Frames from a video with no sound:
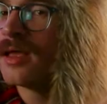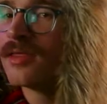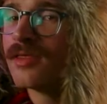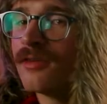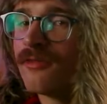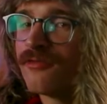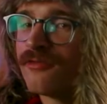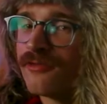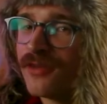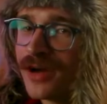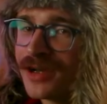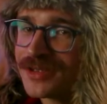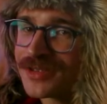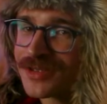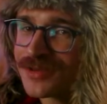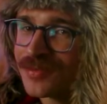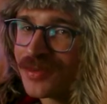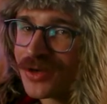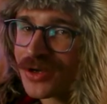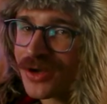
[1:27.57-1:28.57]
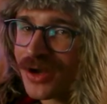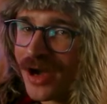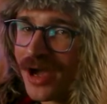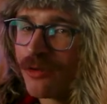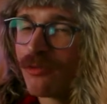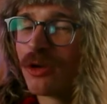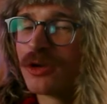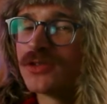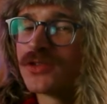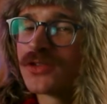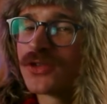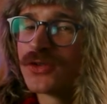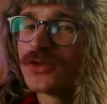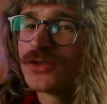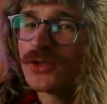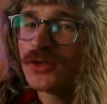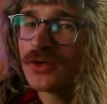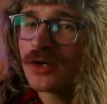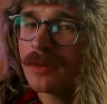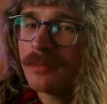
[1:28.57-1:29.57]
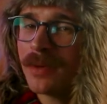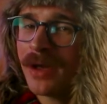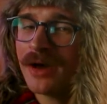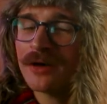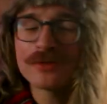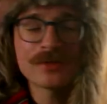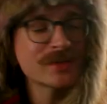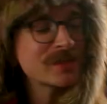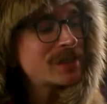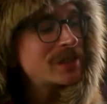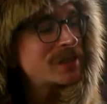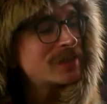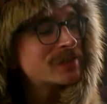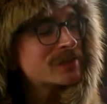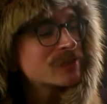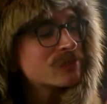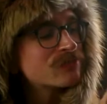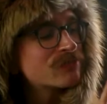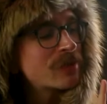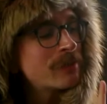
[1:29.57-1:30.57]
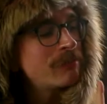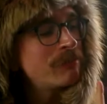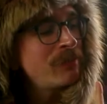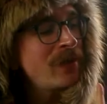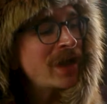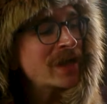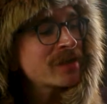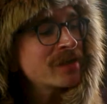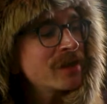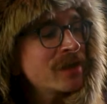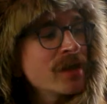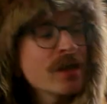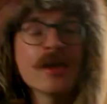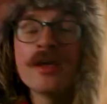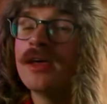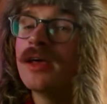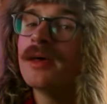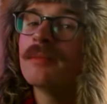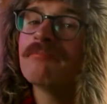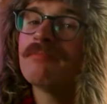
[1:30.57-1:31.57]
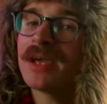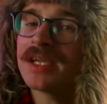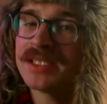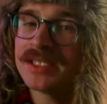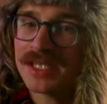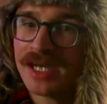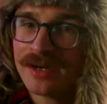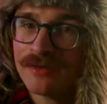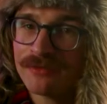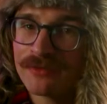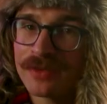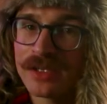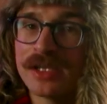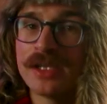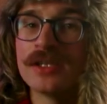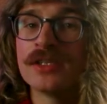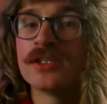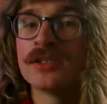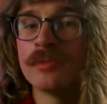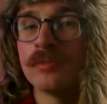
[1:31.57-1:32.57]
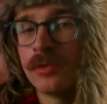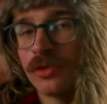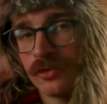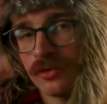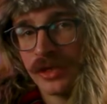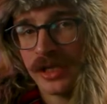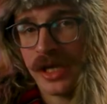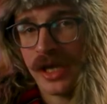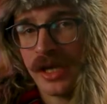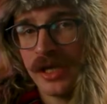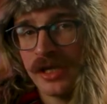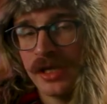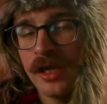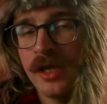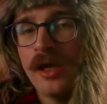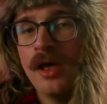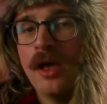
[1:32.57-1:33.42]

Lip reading: The first book I want to talk about is Rebecca by Daphne de Maurier.